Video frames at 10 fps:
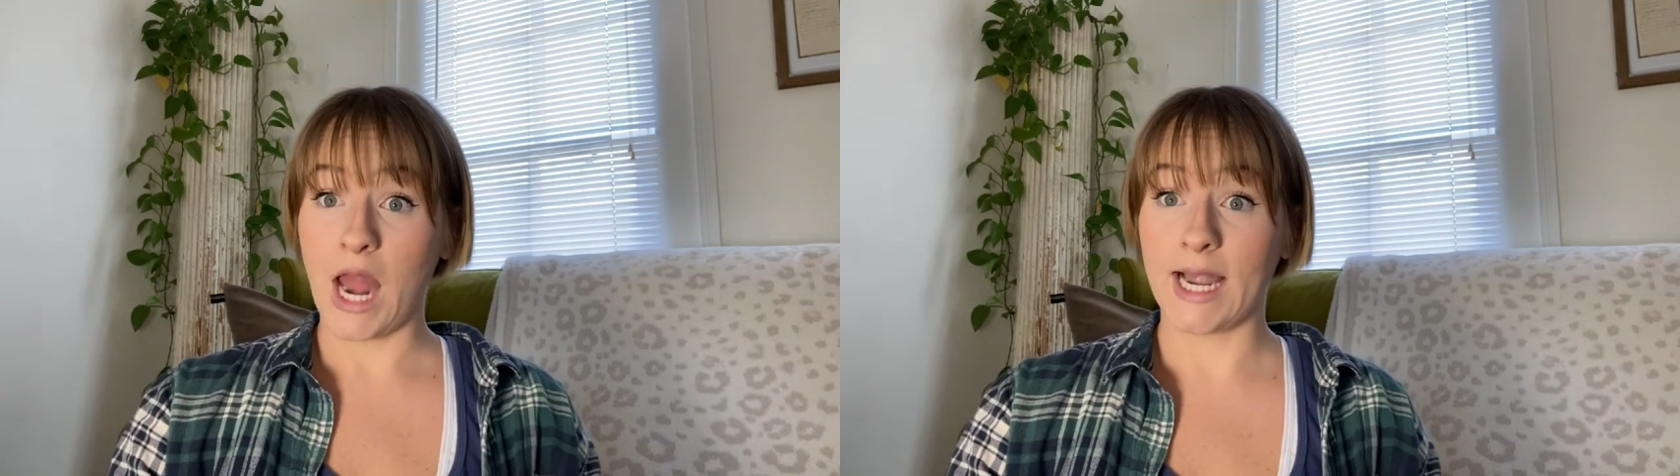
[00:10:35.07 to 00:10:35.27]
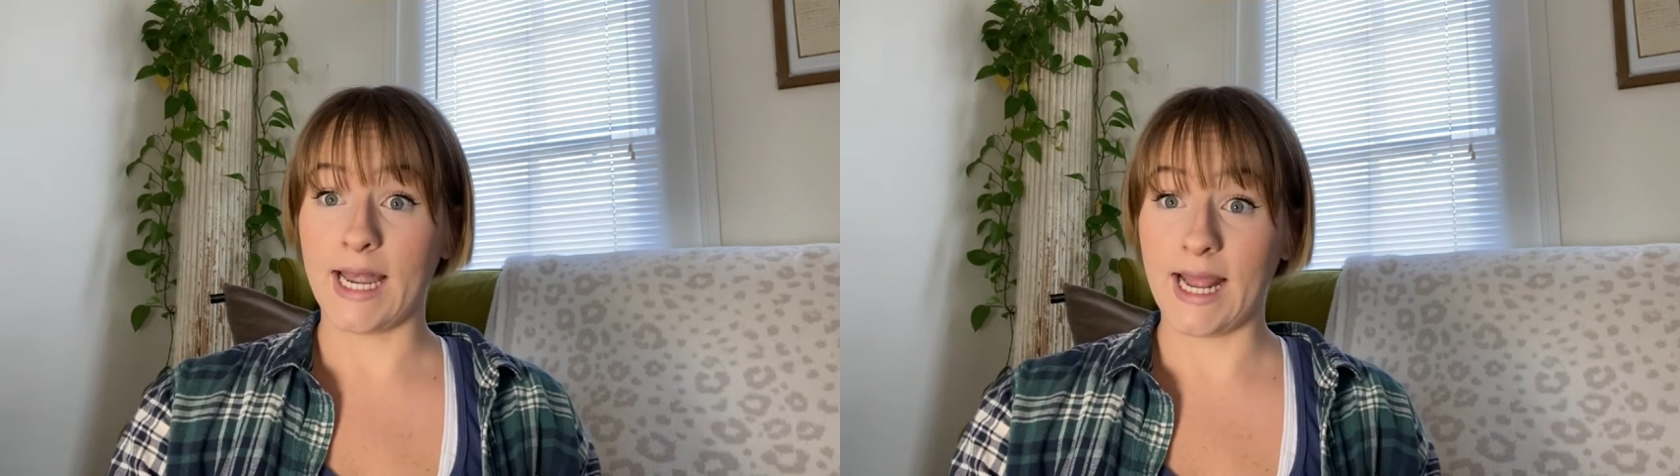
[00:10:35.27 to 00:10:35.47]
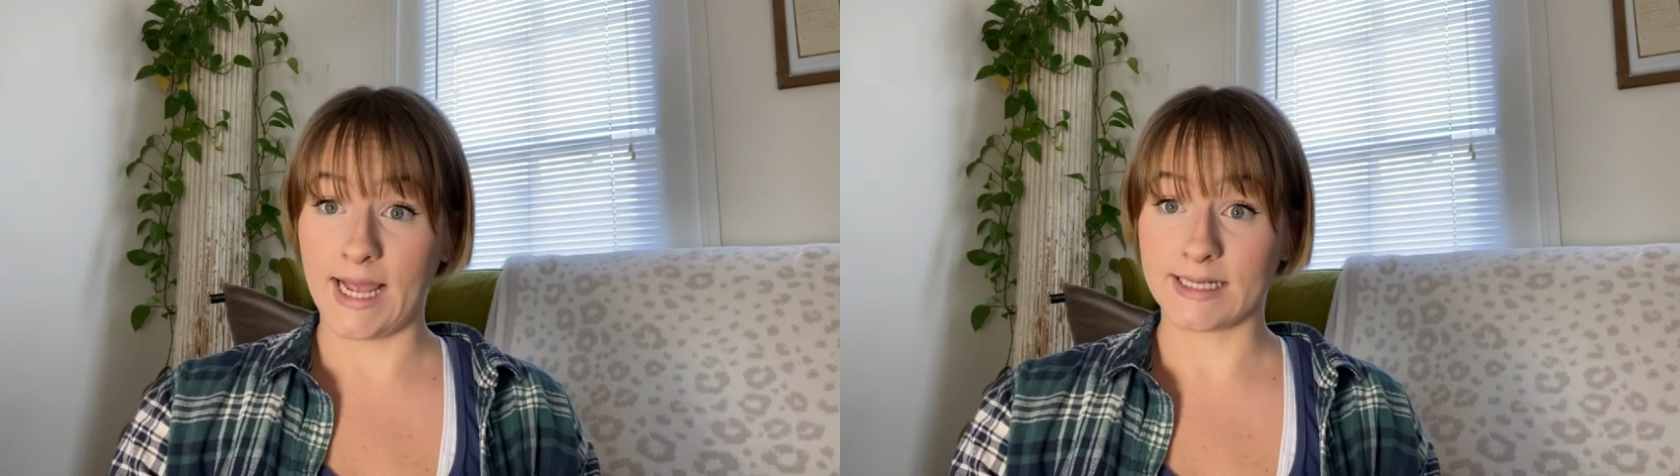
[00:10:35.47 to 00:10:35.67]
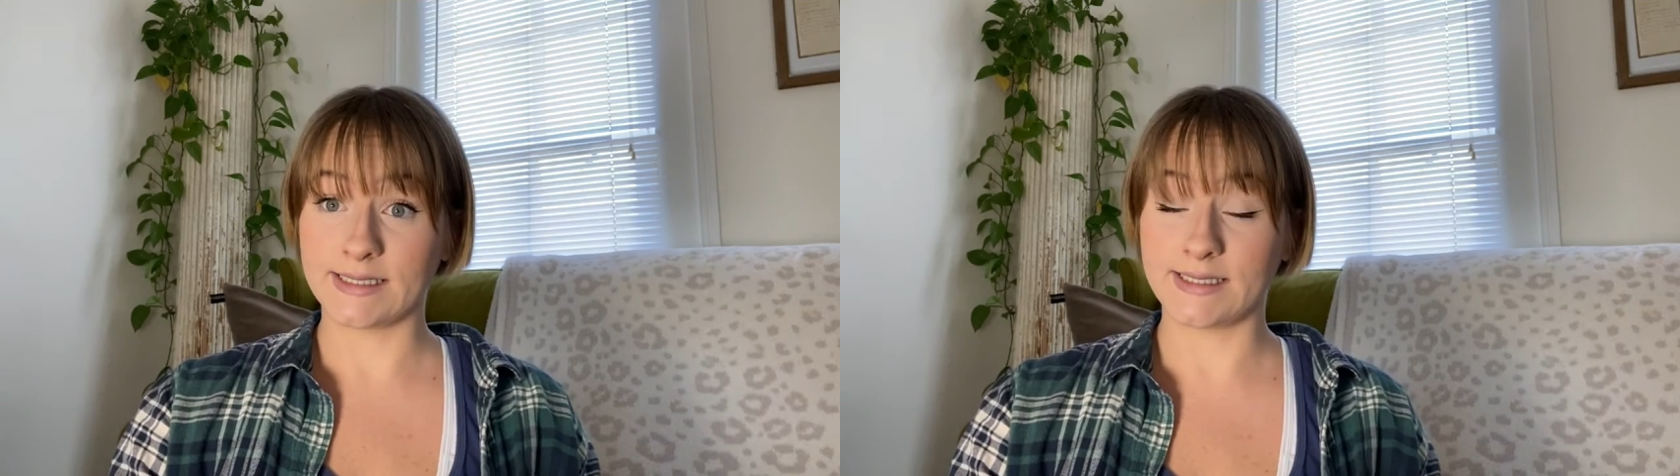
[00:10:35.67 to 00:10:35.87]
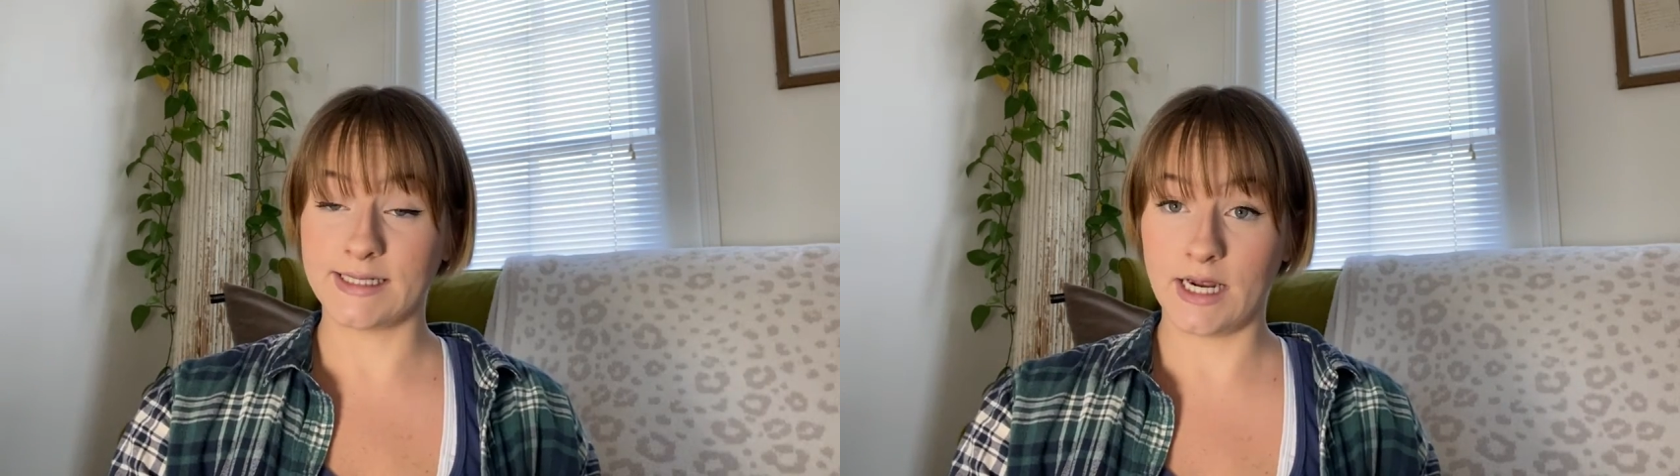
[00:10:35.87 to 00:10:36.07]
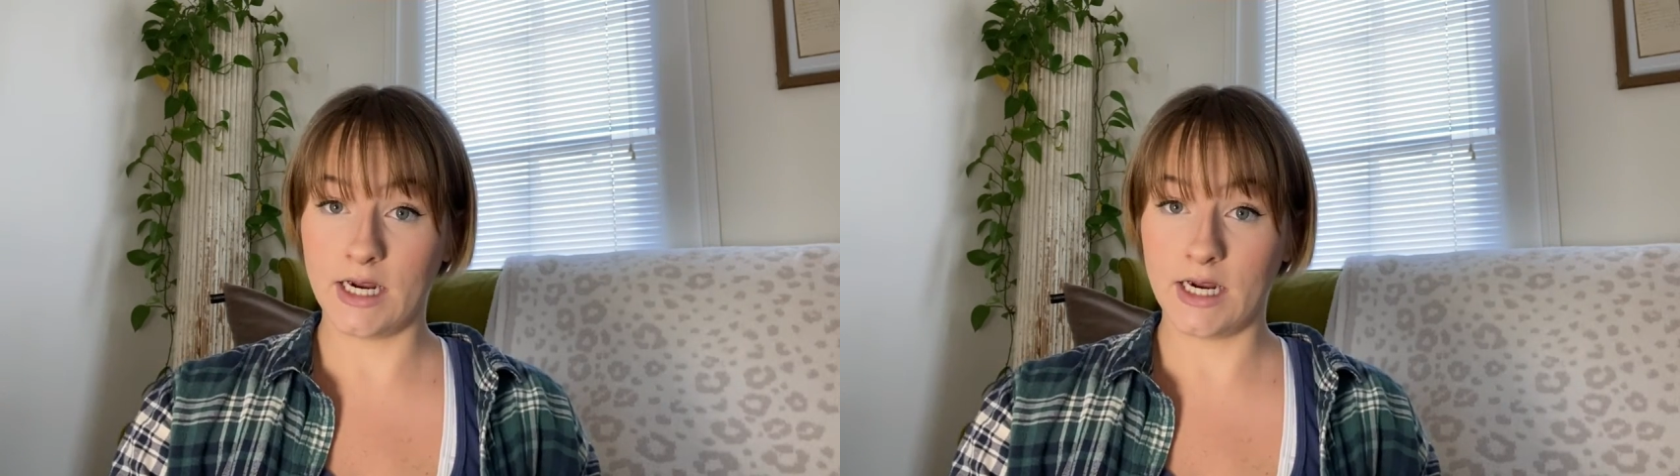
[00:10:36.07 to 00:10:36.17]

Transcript: Next,